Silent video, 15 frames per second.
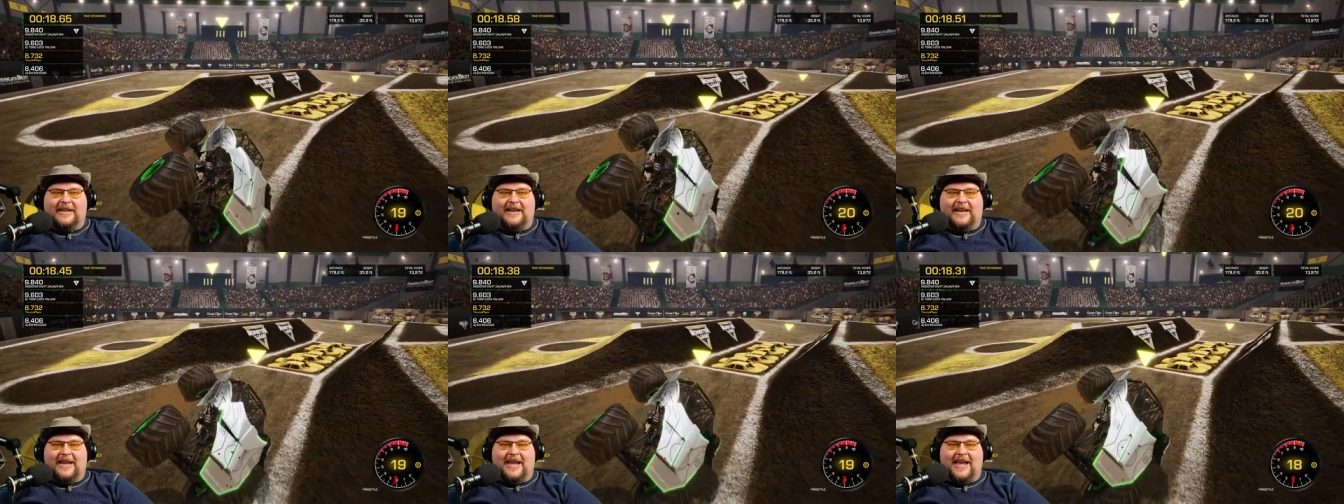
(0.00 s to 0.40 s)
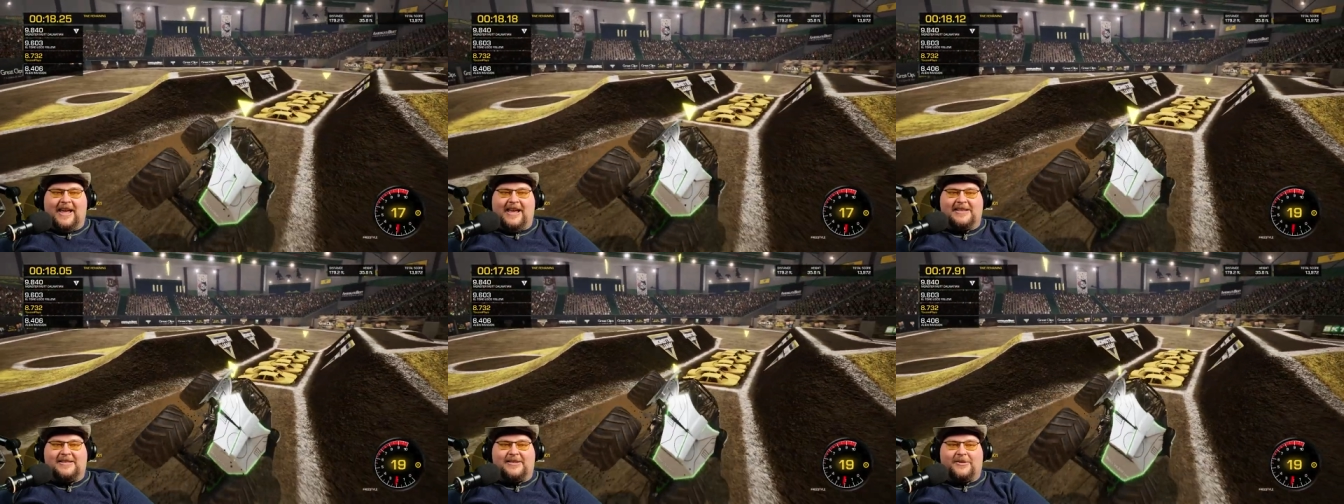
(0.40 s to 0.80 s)

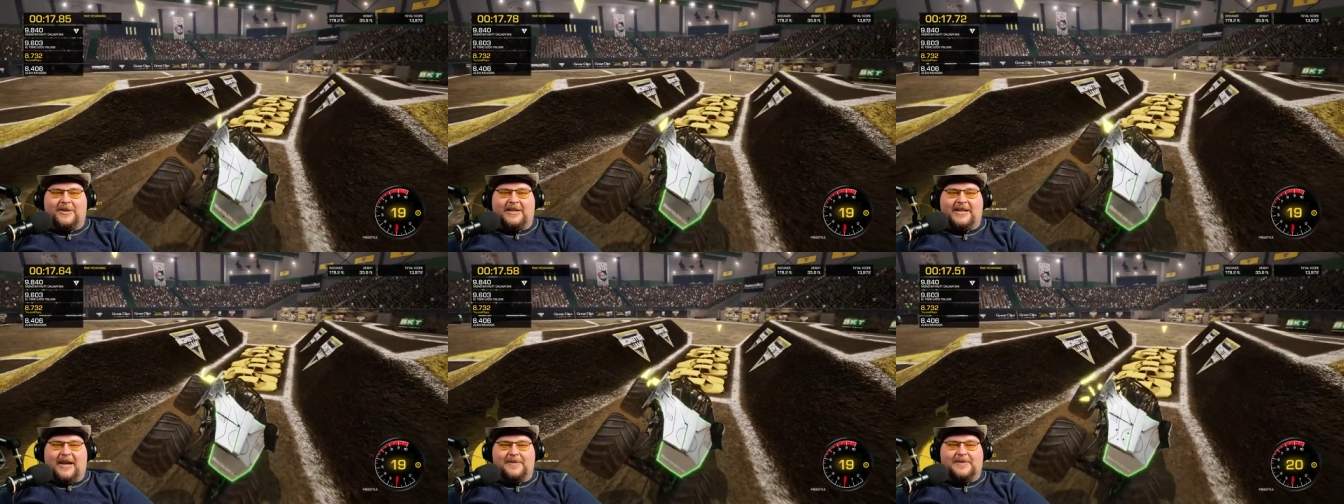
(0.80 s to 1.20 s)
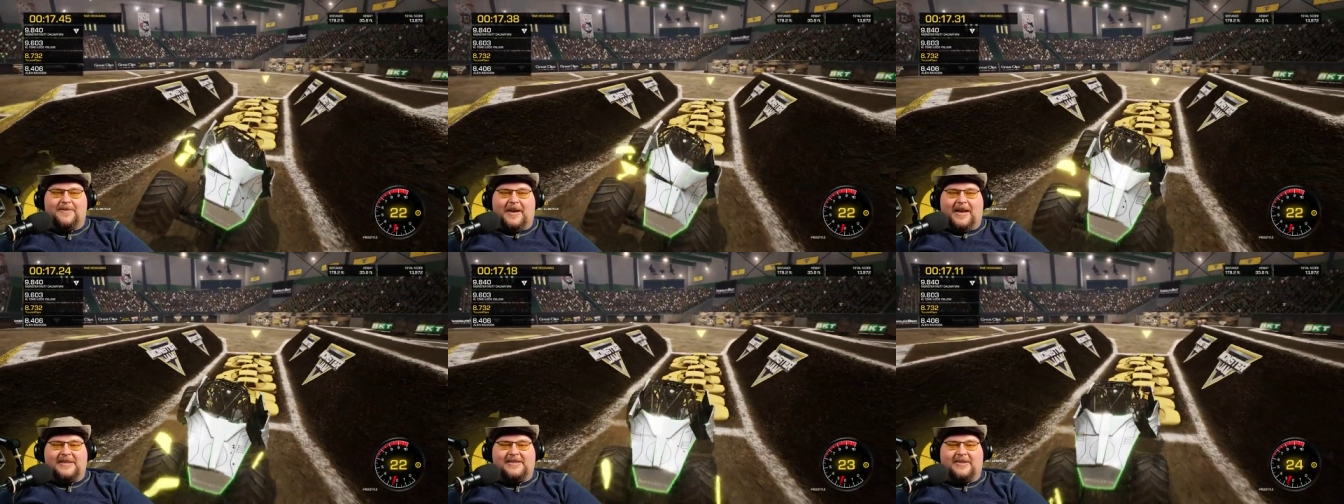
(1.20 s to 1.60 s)
Yes, three times
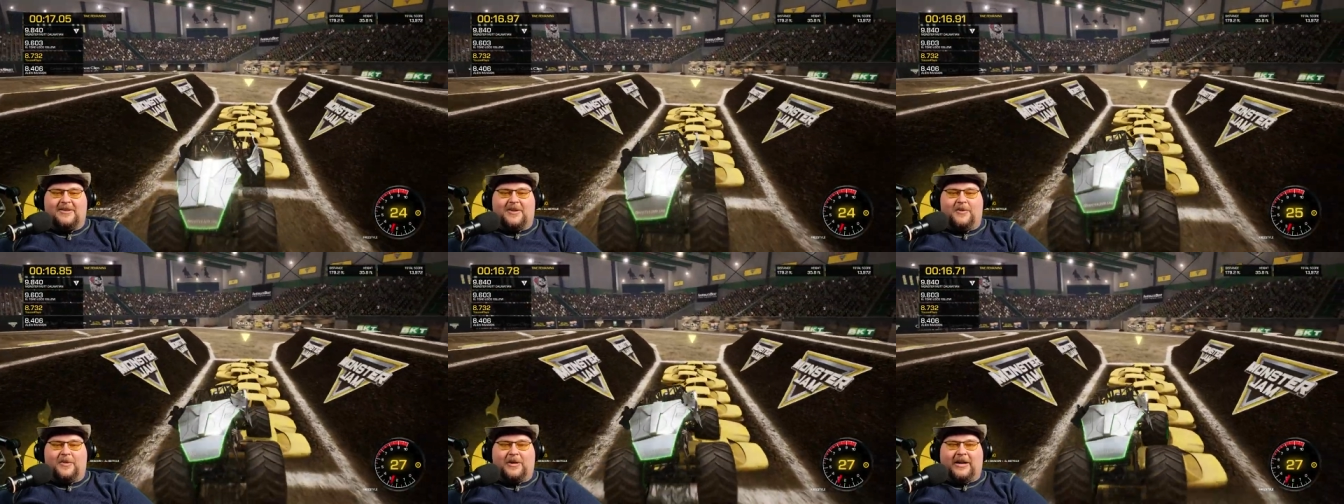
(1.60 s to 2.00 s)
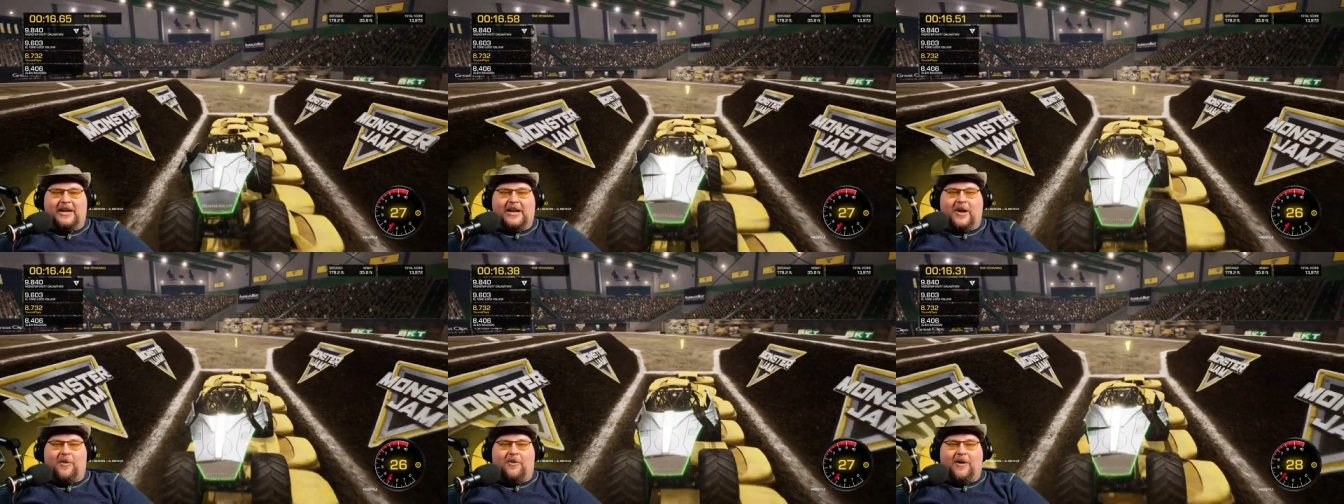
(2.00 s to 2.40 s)
bicycle. We're
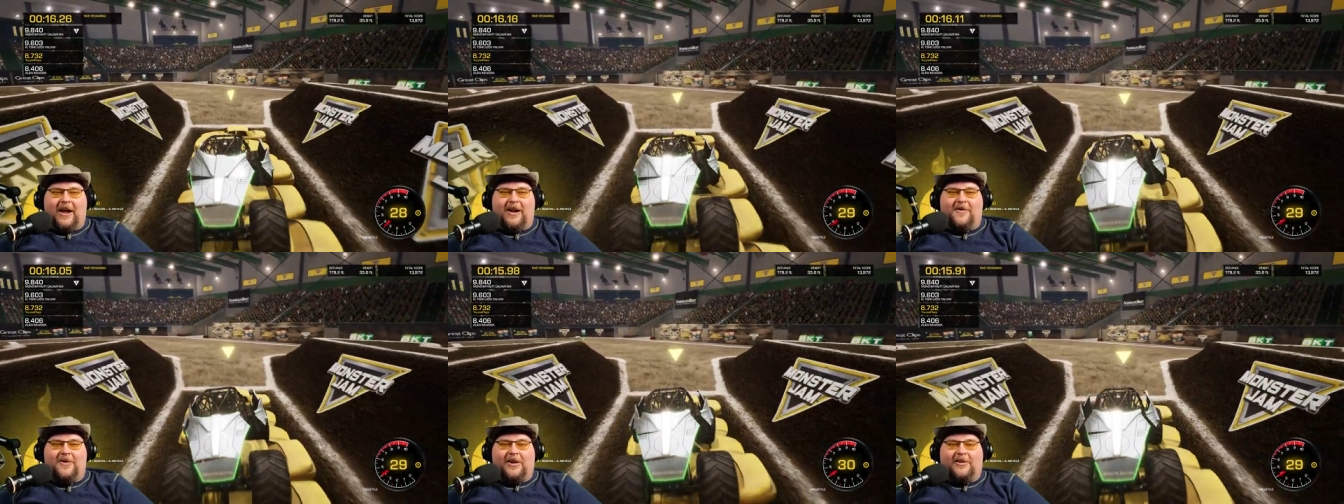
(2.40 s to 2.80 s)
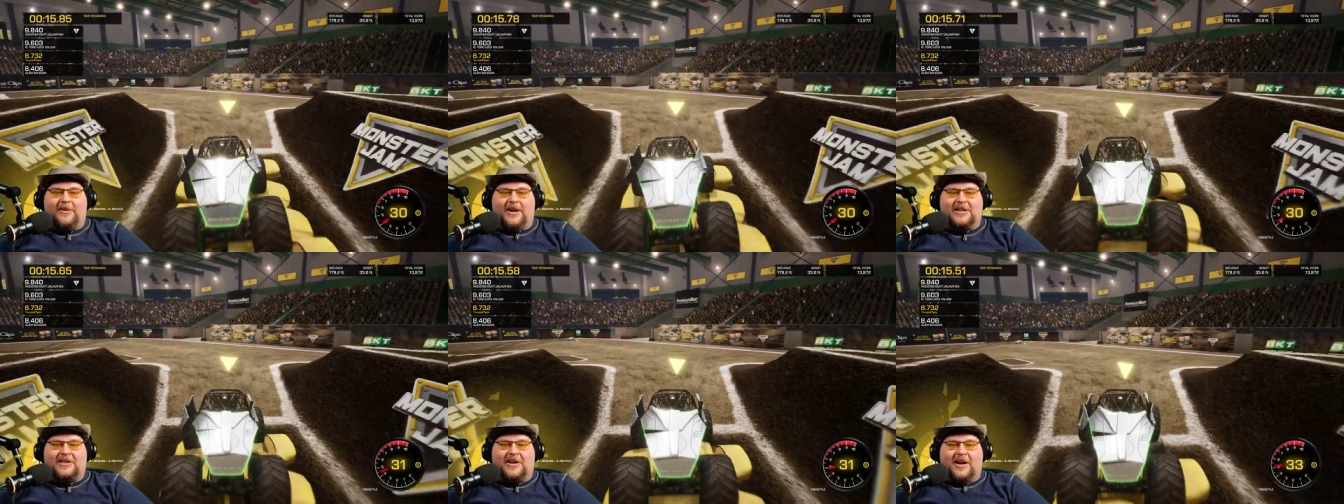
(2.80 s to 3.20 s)
gonna go right over the
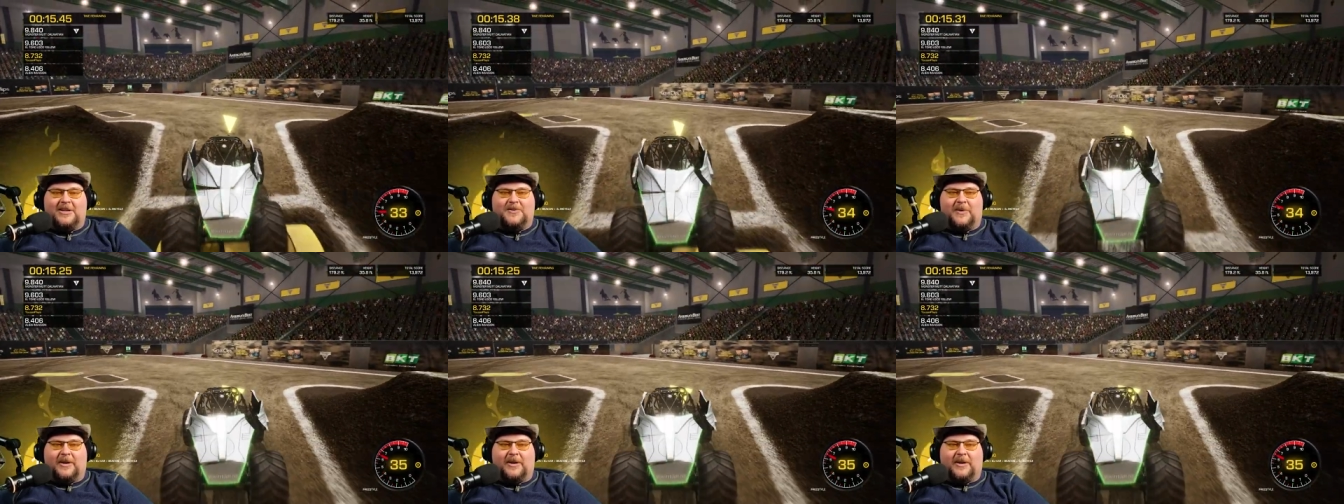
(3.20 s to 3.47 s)
crush cars.